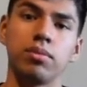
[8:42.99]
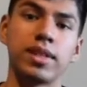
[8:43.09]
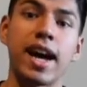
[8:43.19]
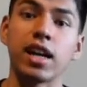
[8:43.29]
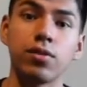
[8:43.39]

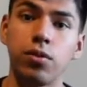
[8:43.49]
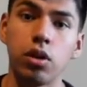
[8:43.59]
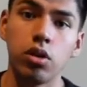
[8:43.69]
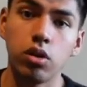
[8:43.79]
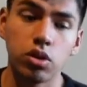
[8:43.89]
tagged
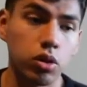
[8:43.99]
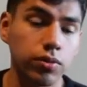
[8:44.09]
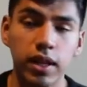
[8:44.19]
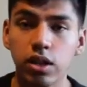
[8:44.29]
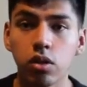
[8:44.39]
photos, or
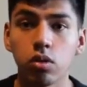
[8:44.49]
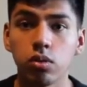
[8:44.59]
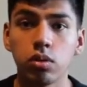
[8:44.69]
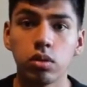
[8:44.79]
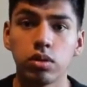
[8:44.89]
if they don't,
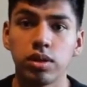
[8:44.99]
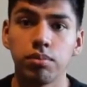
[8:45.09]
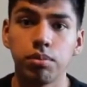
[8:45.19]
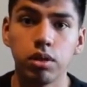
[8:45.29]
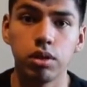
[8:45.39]

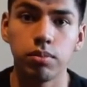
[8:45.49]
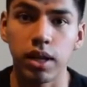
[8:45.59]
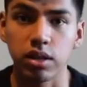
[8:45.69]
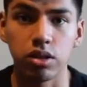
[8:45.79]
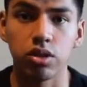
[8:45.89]
simply
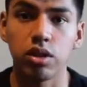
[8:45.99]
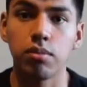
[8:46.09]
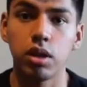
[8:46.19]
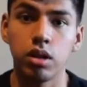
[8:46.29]
message them